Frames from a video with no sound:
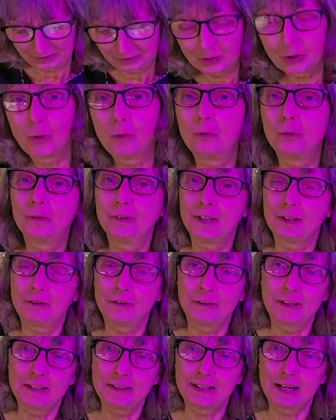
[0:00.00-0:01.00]
So the other
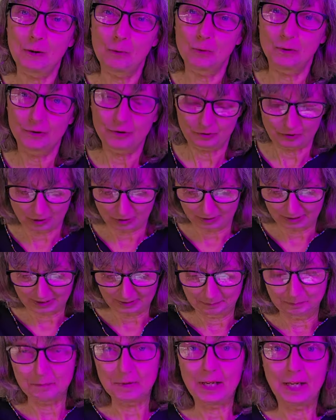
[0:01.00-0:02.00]
thing that I want to start
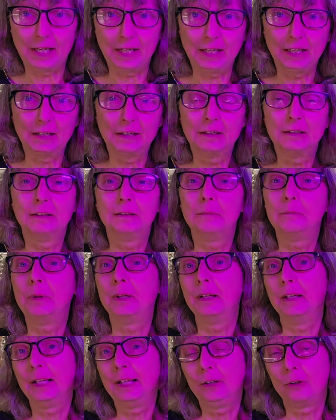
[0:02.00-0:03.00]
in May,
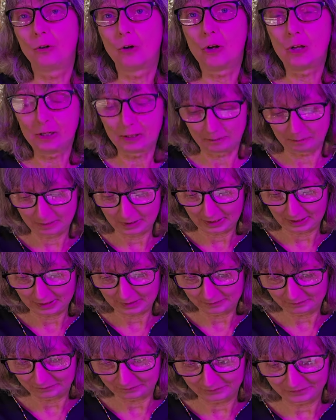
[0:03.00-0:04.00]
but later on in May,
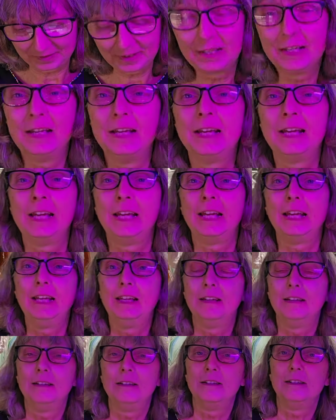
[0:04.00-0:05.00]

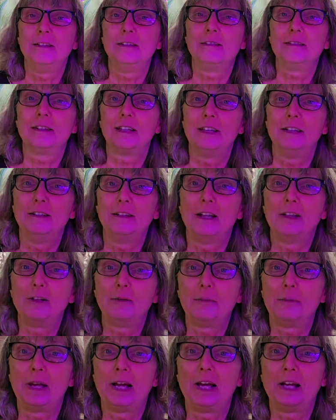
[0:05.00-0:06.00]
is another
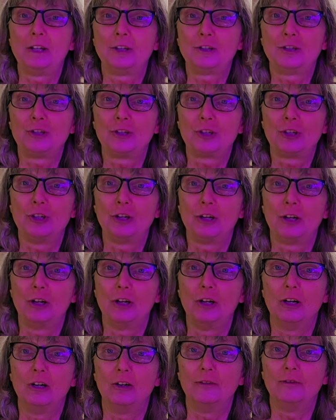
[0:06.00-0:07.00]
batch
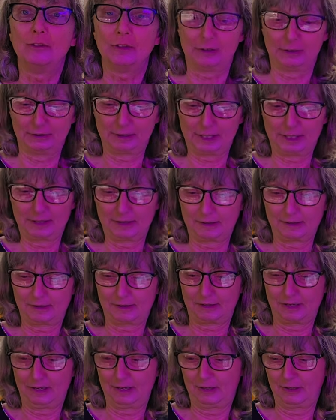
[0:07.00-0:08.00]
of
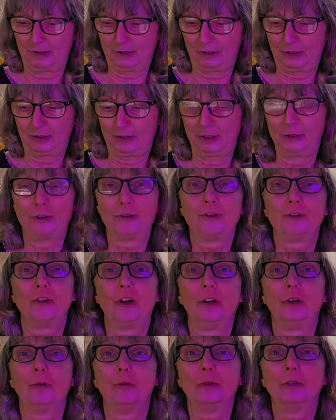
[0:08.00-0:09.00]
lettuce. So I'm going to
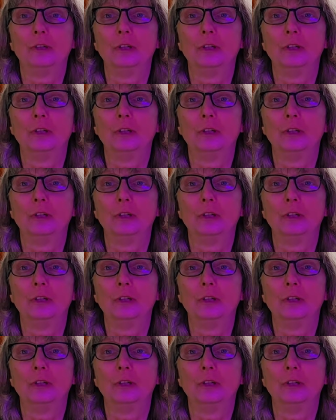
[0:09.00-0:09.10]
start